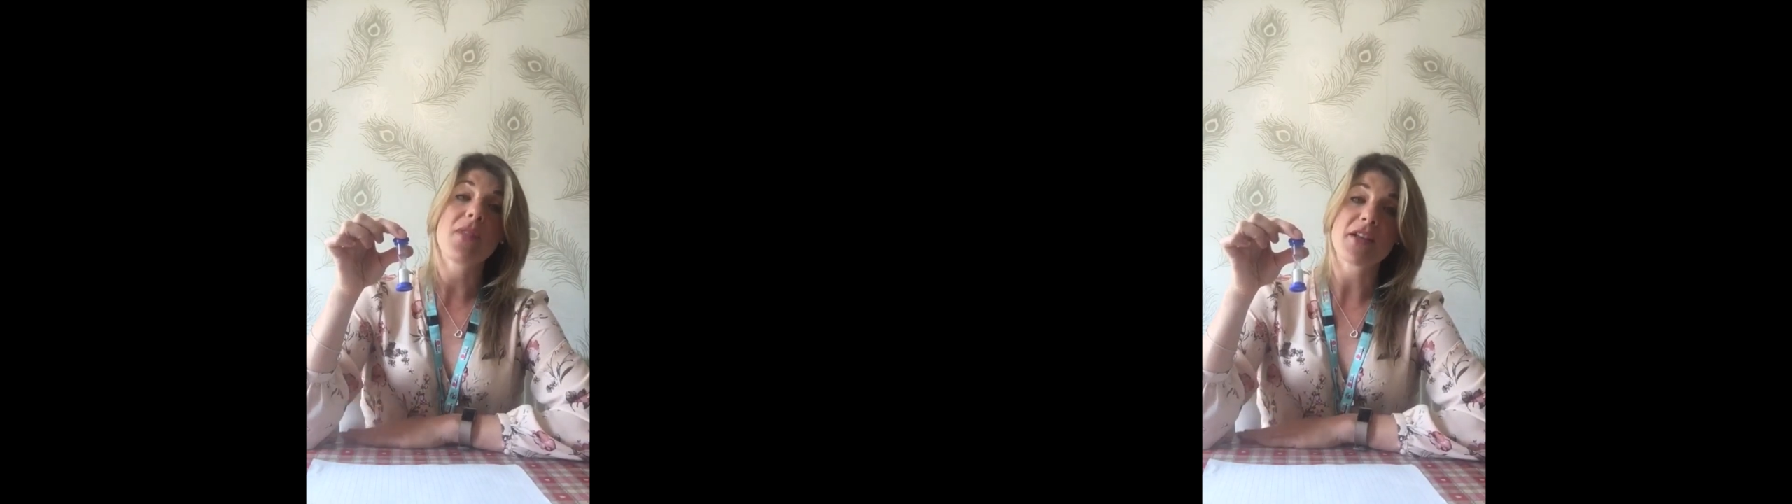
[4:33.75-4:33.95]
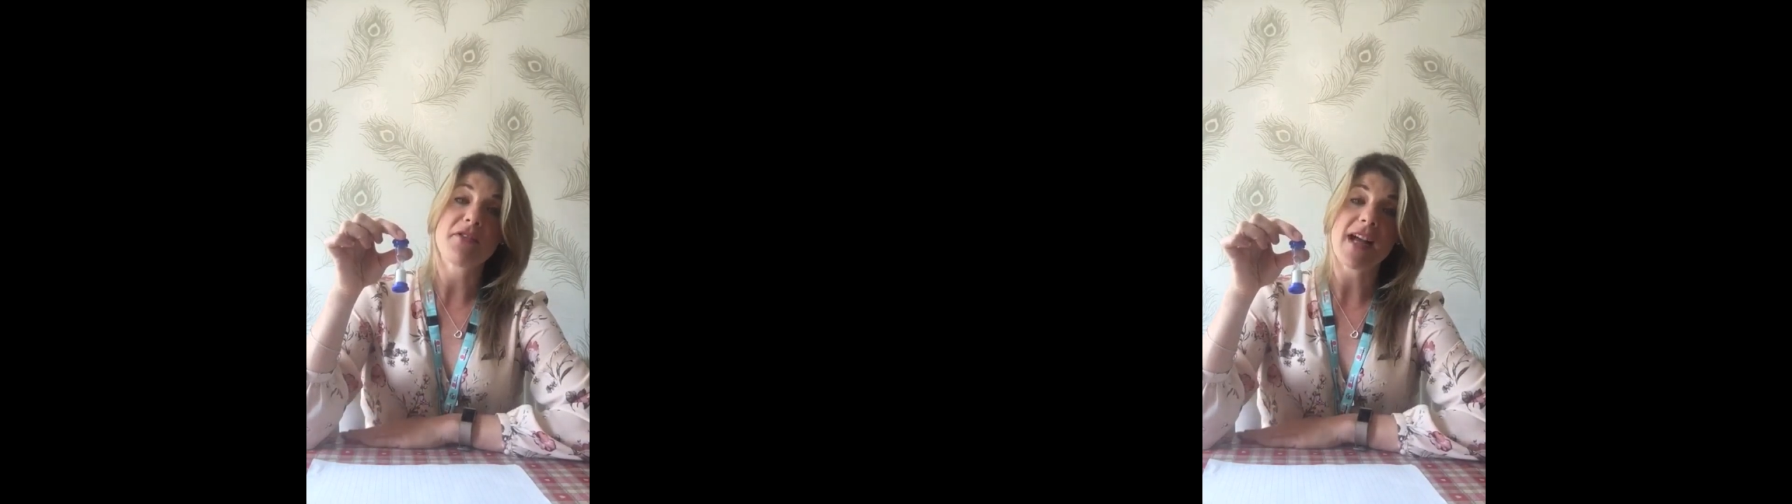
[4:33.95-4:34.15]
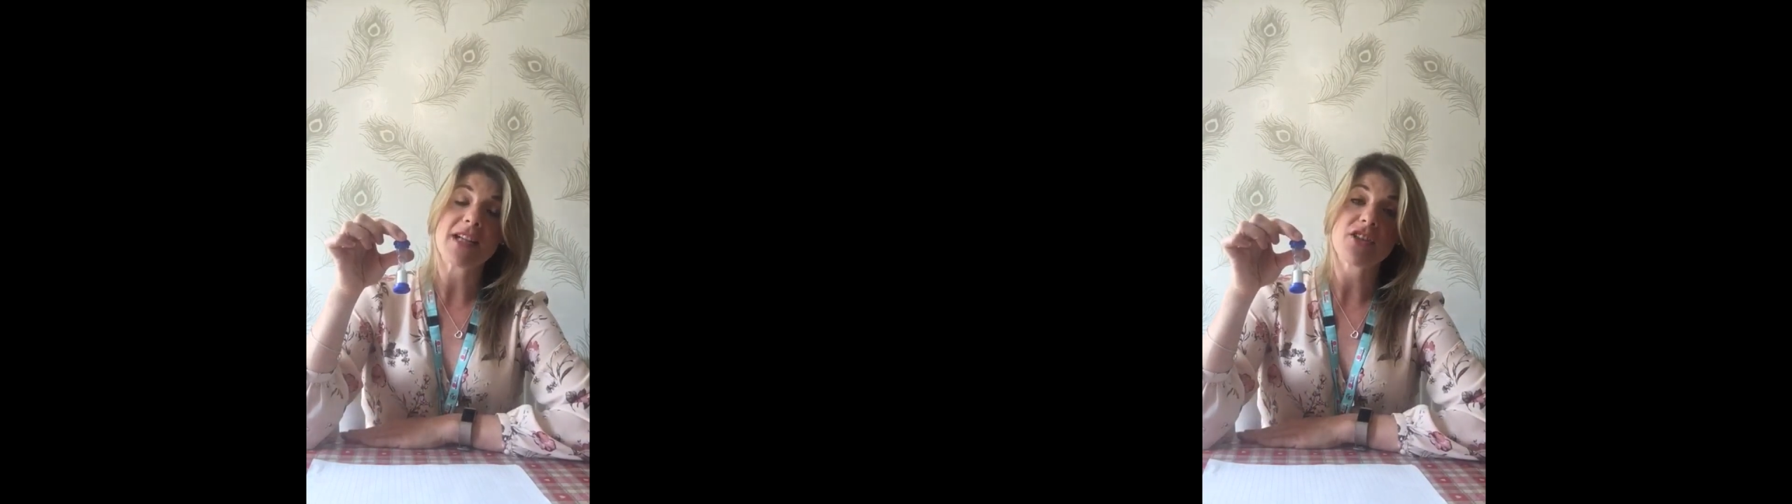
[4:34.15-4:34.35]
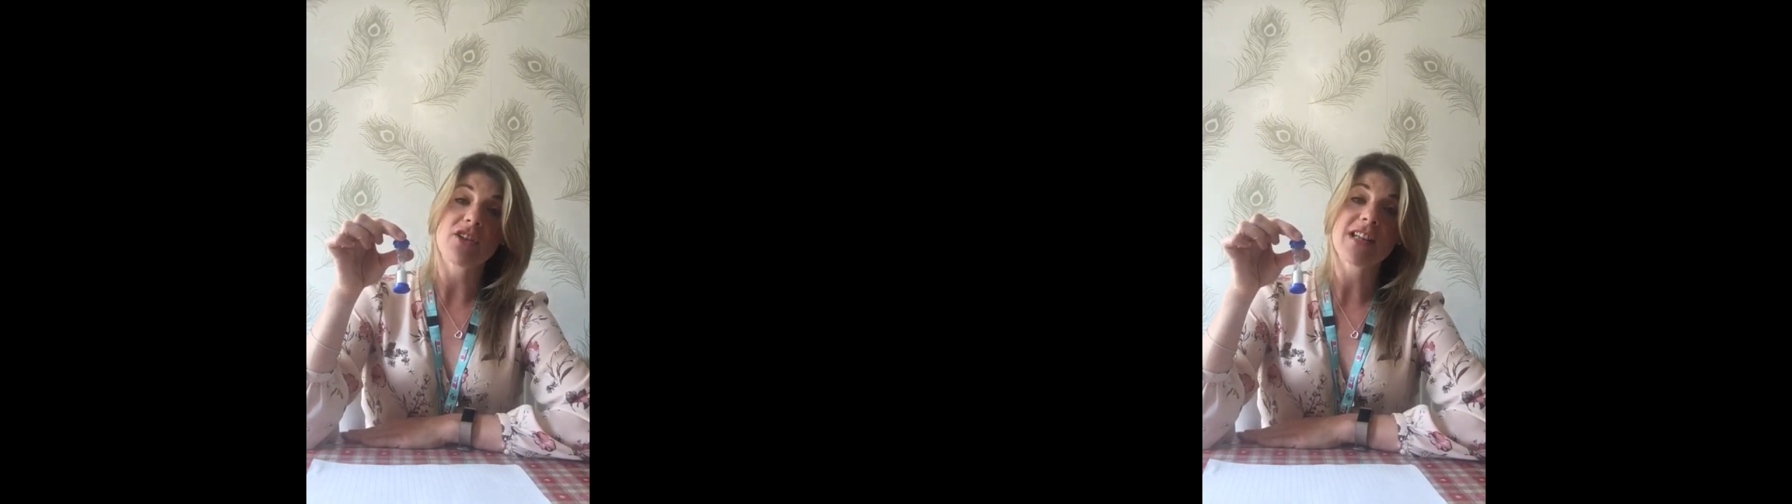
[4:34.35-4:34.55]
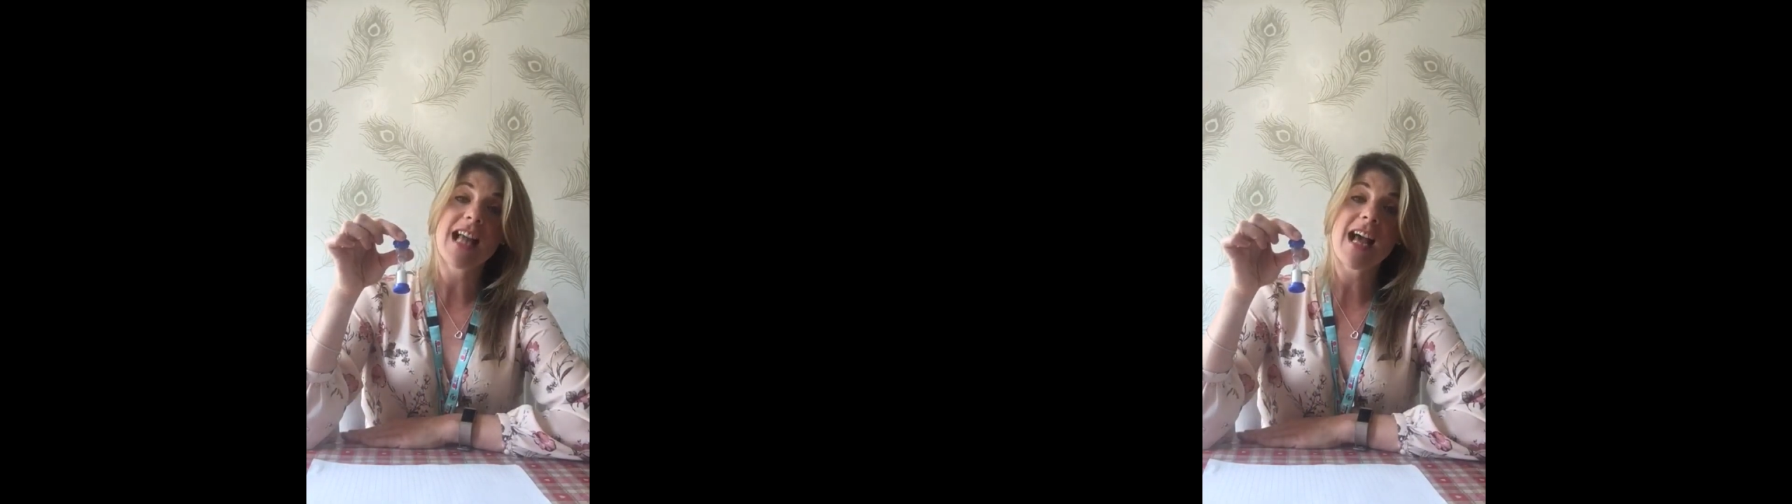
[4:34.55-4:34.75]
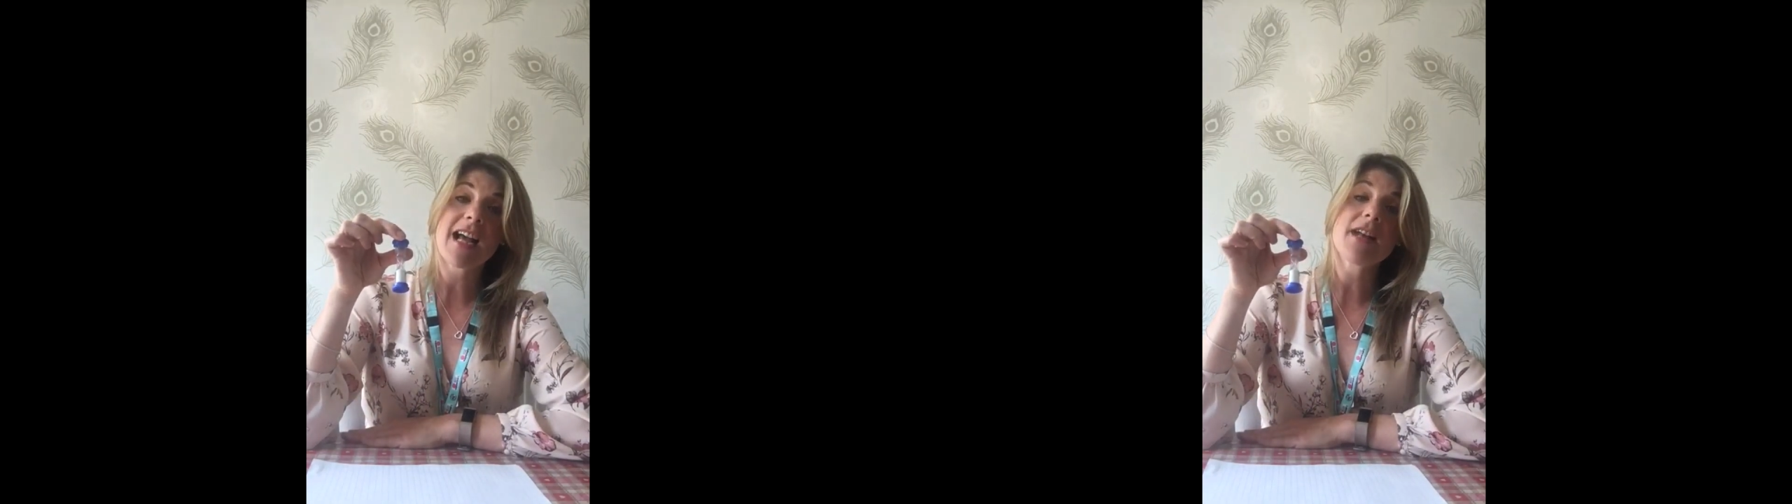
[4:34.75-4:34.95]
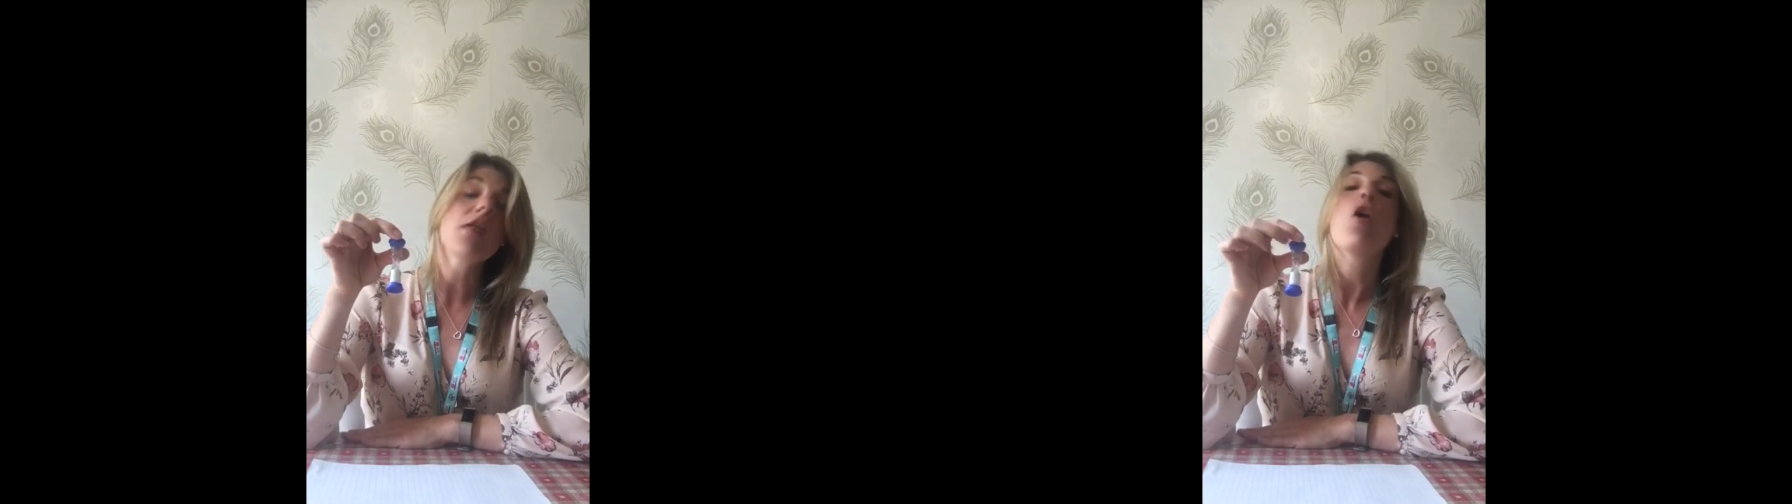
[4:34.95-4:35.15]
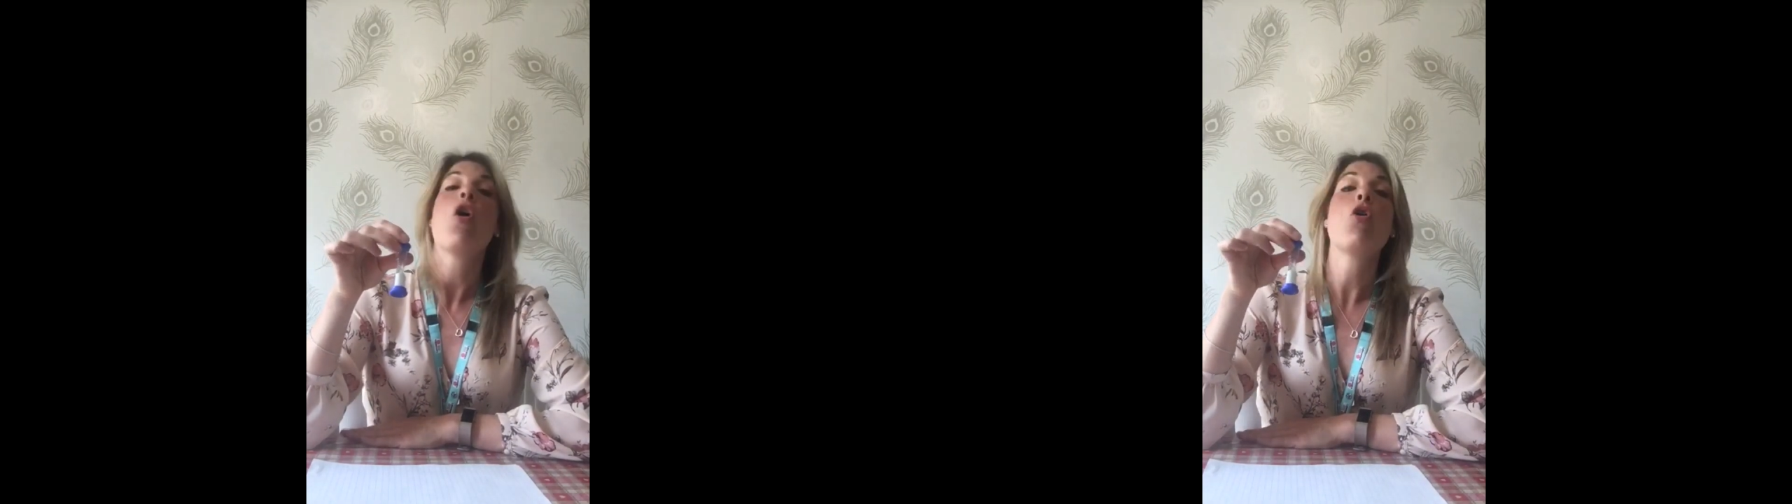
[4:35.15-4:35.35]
that you find online,